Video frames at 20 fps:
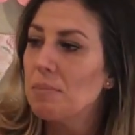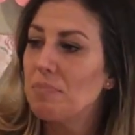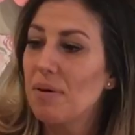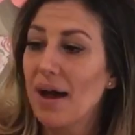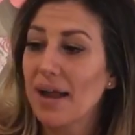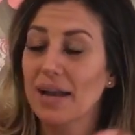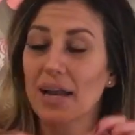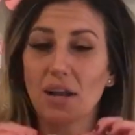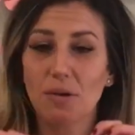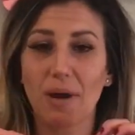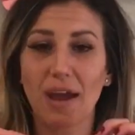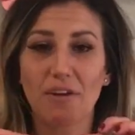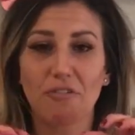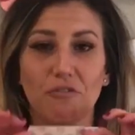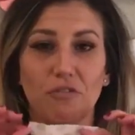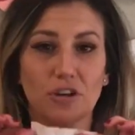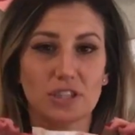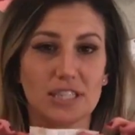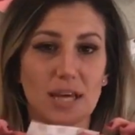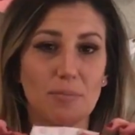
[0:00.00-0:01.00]
But
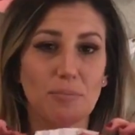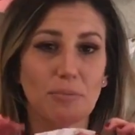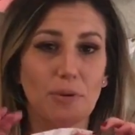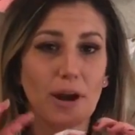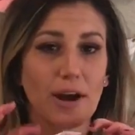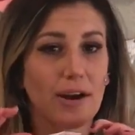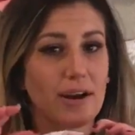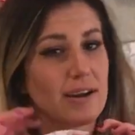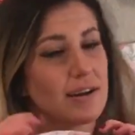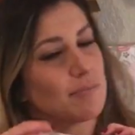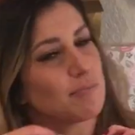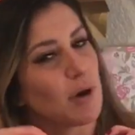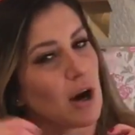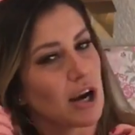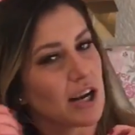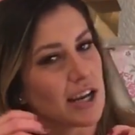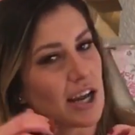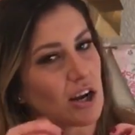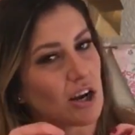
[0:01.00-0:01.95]
anyway, for temporary party